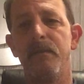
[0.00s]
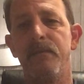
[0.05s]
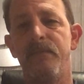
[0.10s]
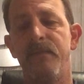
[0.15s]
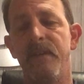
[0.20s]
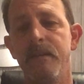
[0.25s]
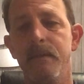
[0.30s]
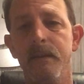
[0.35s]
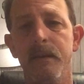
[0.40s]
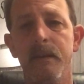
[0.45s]
is
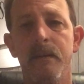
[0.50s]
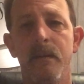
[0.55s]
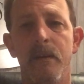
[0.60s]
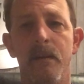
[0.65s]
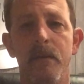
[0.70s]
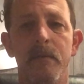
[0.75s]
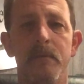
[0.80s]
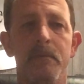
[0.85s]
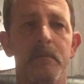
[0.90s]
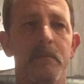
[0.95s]

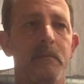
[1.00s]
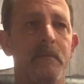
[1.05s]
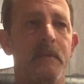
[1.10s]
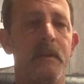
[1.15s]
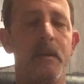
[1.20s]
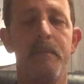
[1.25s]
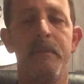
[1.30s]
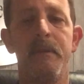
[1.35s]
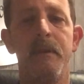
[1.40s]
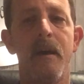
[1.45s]
$1,500 and
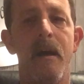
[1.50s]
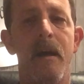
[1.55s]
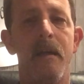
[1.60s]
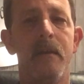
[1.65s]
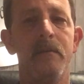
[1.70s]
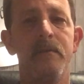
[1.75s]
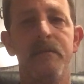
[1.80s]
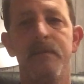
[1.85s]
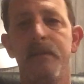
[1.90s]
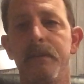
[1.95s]
something
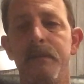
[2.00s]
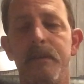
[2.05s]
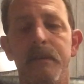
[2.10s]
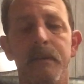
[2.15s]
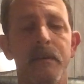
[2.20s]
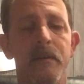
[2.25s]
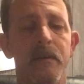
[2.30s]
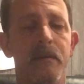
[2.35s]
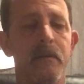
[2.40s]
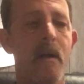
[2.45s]
dollars,
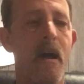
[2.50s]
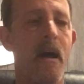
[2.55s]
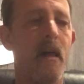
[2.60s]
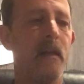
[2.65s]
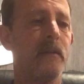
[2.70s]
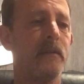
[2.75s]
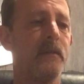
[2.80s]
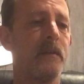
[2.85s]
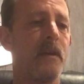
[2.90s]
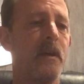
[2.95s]

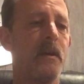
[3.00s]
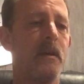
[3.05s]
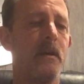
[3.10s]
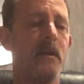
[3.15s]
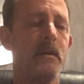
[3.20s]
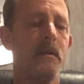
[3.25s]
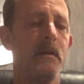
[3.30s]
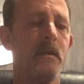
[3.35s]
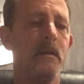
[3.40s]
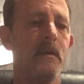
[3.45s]
$1,600.
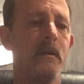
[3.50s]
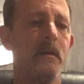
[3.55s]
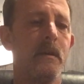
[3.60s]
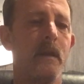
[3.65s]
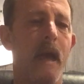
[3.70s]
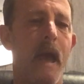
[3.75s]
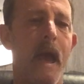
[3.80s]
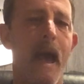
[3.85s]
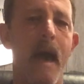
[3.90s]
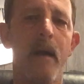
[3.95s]

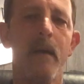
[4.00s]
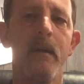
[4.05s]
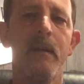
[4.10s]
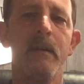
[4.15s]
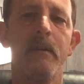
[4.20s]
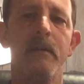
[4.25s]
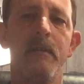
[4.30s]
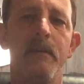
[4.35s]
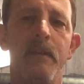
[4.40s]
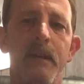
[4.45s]
How
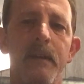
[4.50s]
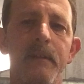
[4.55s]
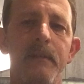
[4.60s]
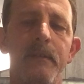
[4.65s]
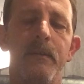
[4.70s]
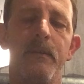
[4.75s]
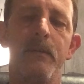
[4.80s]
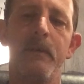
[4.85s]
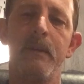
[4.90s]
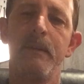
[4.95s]
can
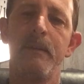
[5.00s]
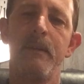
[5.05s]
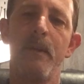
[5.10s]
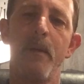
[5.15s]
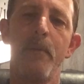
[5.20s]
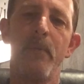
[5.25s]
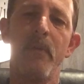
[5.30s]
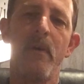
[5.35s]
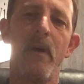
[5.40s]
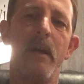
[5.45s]
Testo get
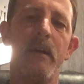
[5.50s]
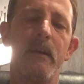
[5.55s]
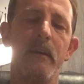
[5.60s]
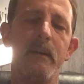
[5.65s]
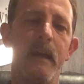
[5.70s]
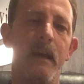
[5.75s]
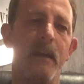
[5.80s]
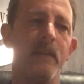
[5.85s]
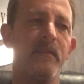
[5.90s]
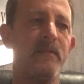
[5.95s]
their
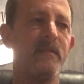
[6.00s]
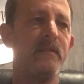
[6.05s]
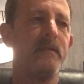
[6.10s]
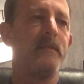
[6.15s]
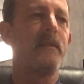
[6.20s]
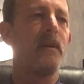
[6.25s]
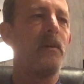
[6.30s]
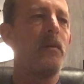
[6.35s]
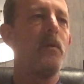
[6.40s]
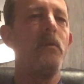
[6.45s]
product down
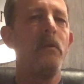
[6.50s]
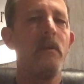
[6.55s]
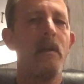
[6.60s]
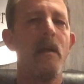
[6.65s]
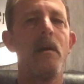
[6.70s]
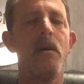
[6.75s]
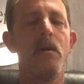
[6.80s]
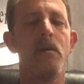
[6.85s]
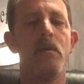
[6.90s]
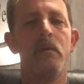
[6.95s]
so
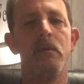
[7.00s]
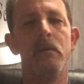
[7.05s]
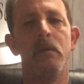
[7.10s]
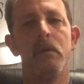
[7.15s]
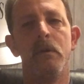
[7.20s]
low?